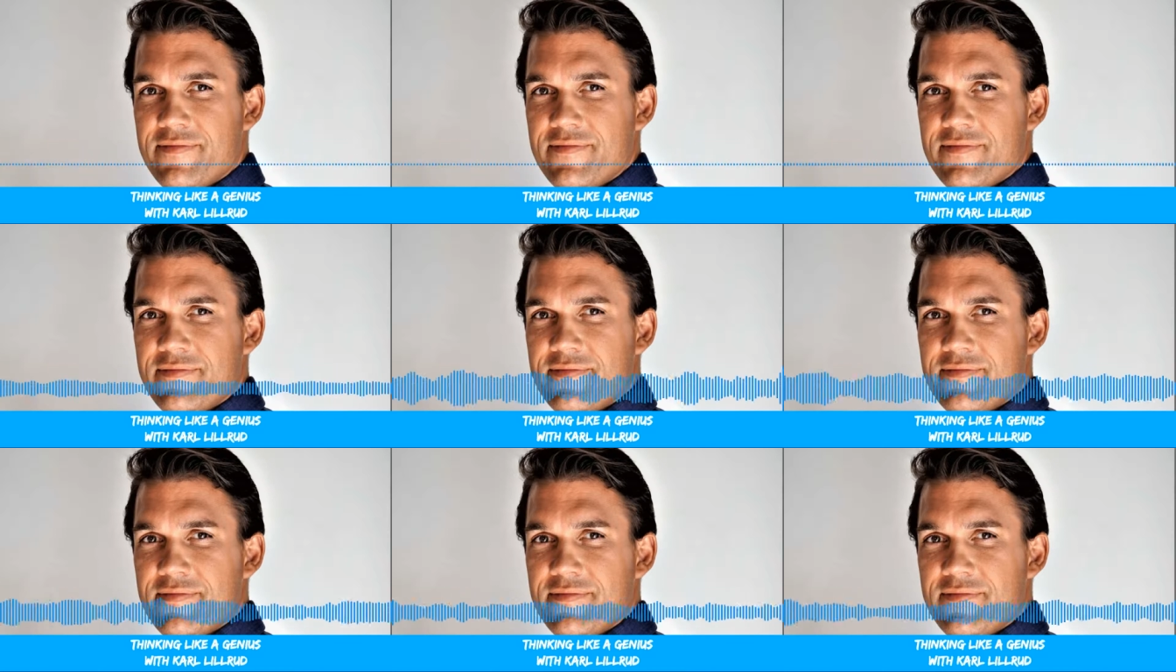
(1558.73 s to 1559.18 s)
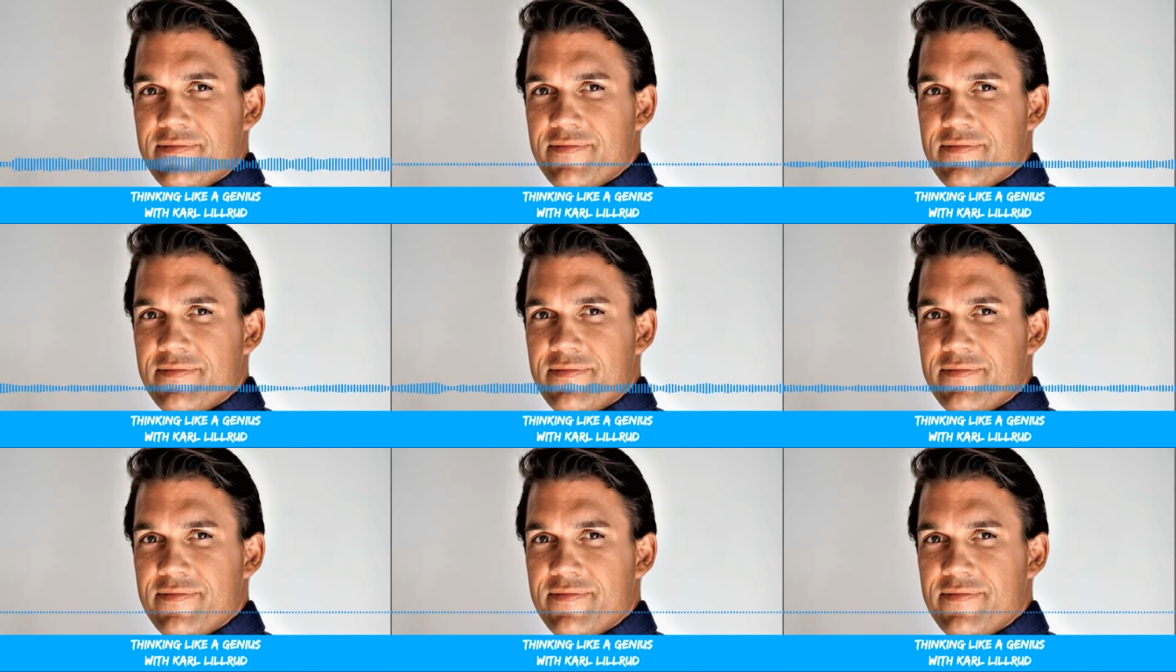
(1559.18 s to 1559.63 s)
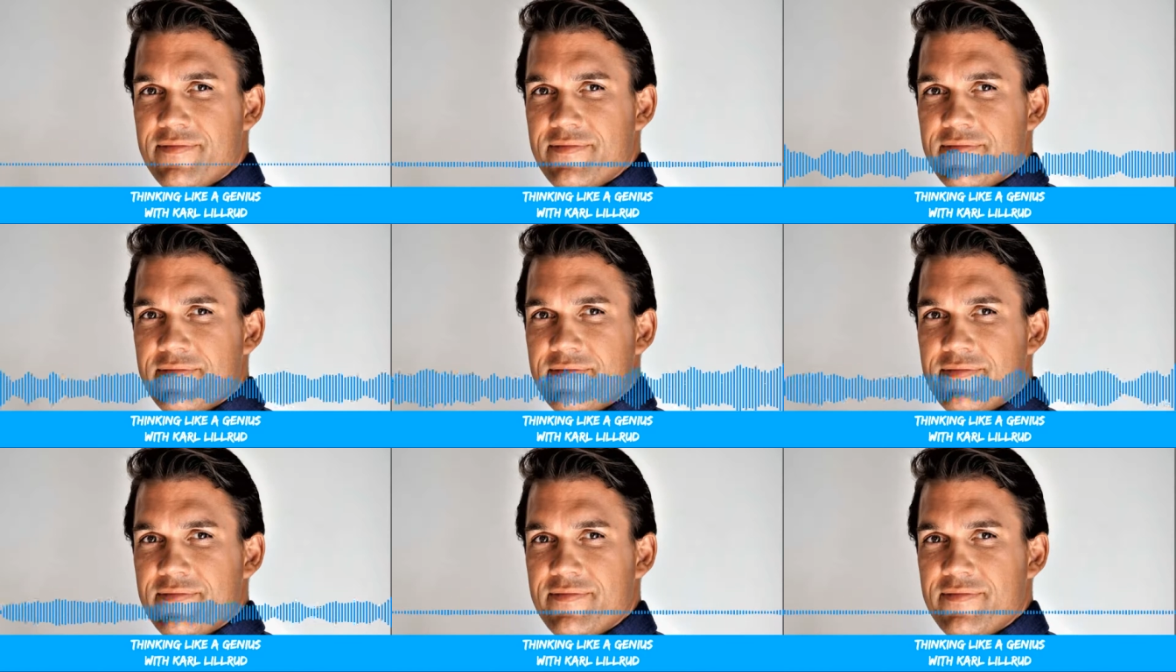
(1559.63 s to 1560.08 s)
points
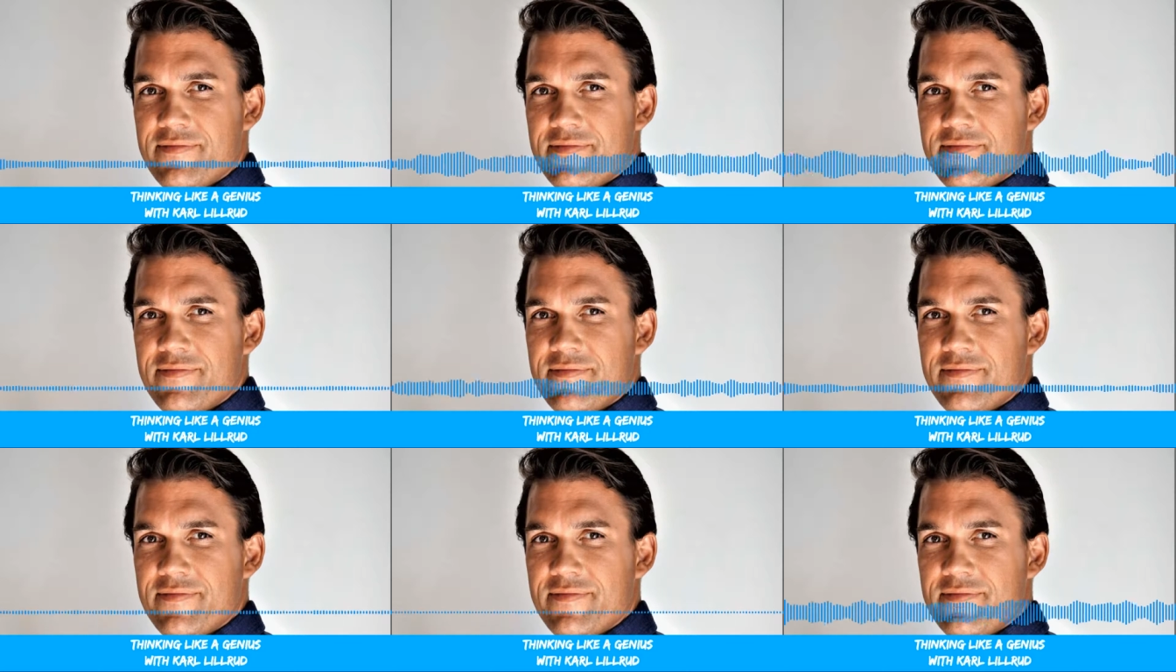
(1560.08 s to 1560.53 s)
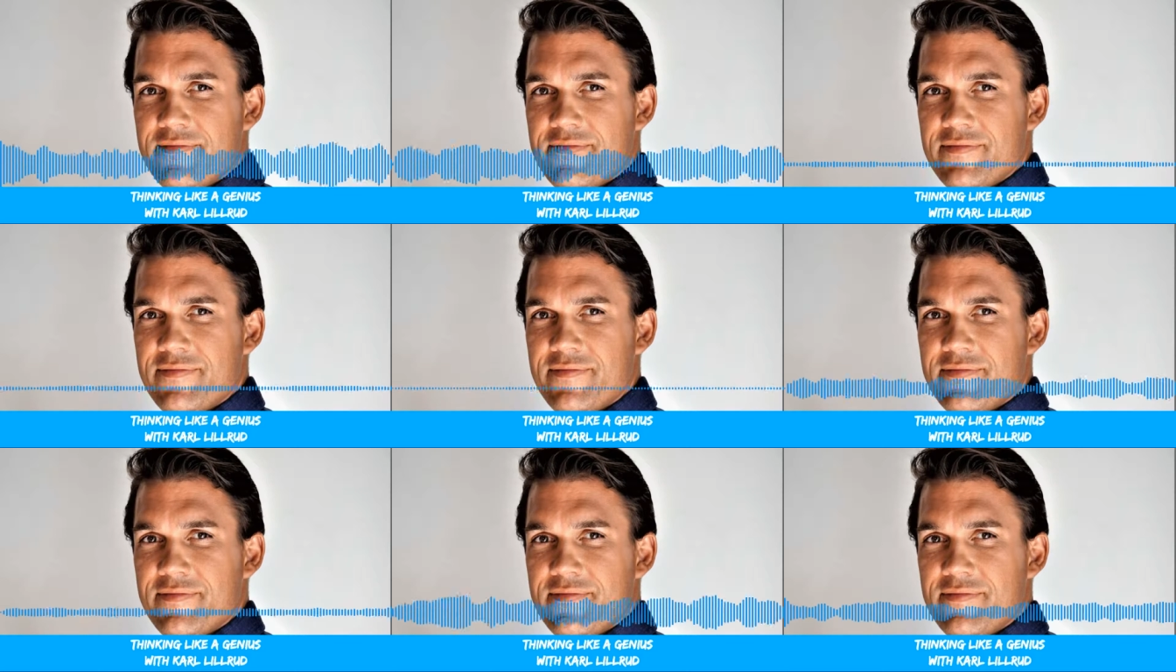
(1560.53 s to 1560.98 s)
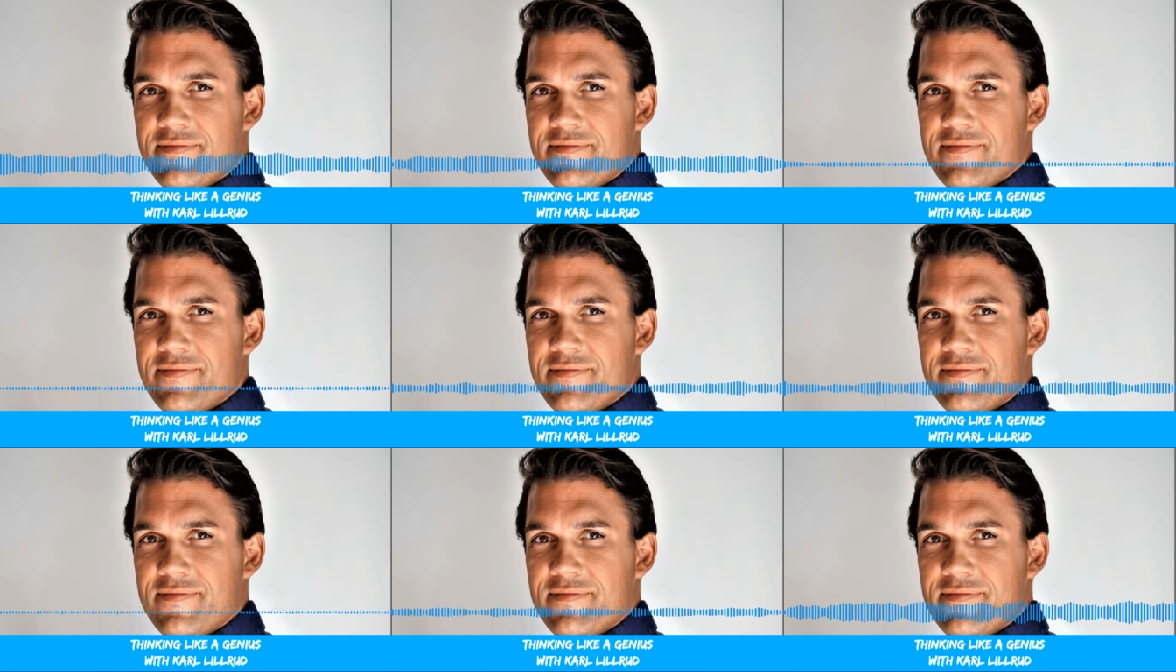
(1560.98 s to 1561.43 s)
could actually be connected in
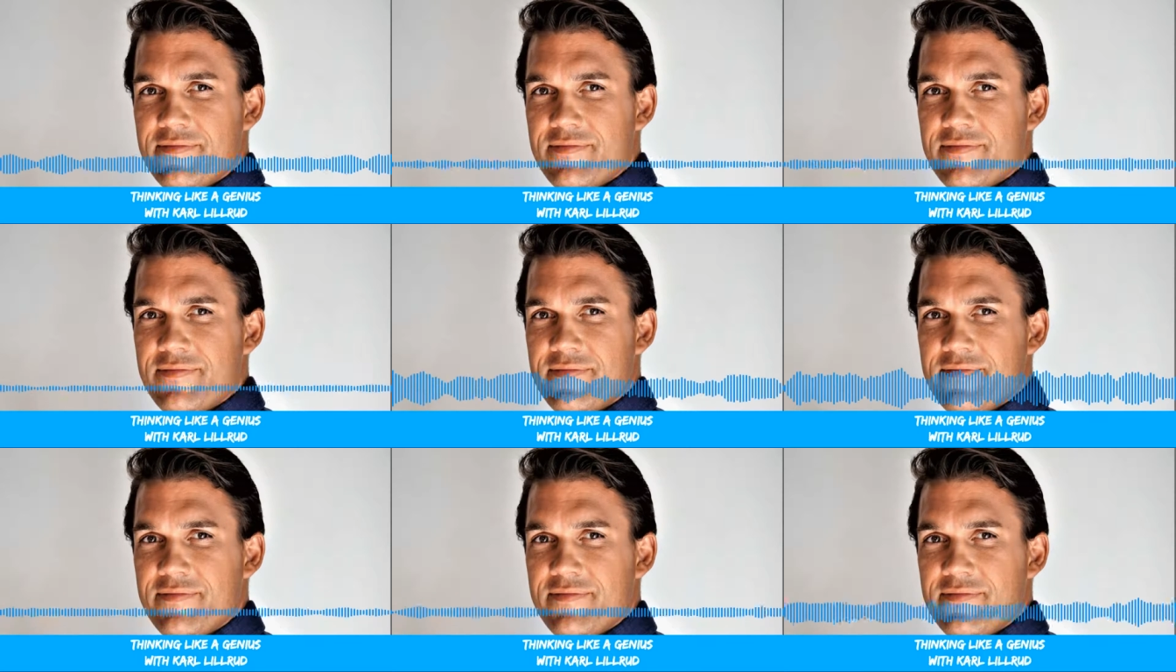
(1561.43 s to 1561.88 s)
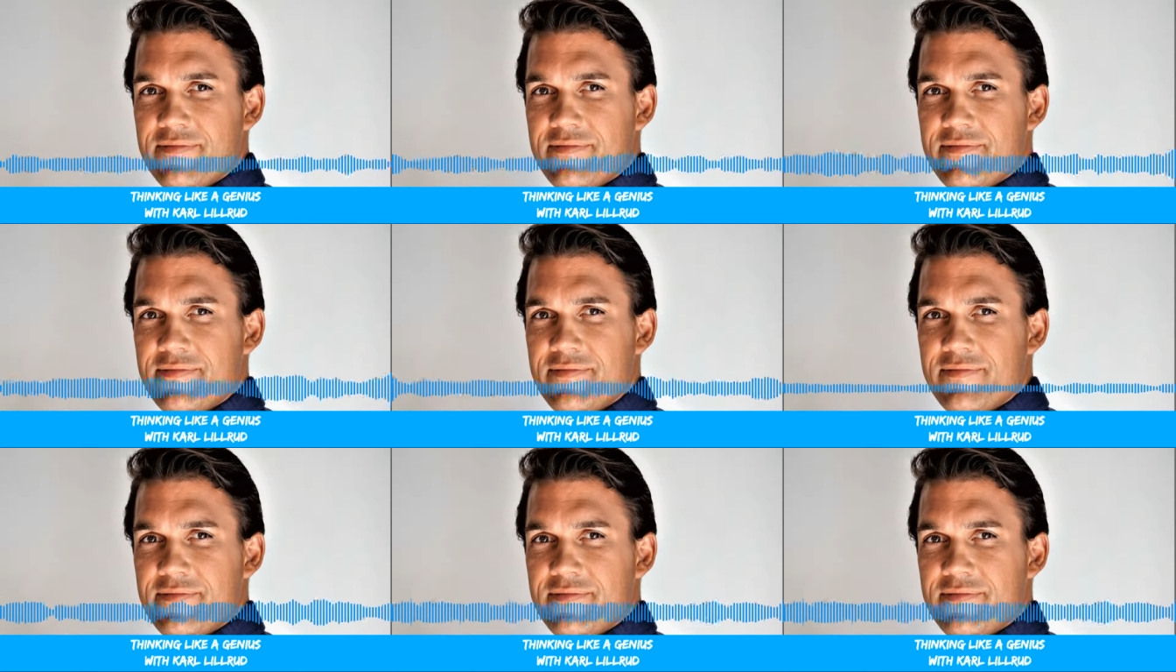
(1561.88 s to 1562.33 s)
different ways. So I can move them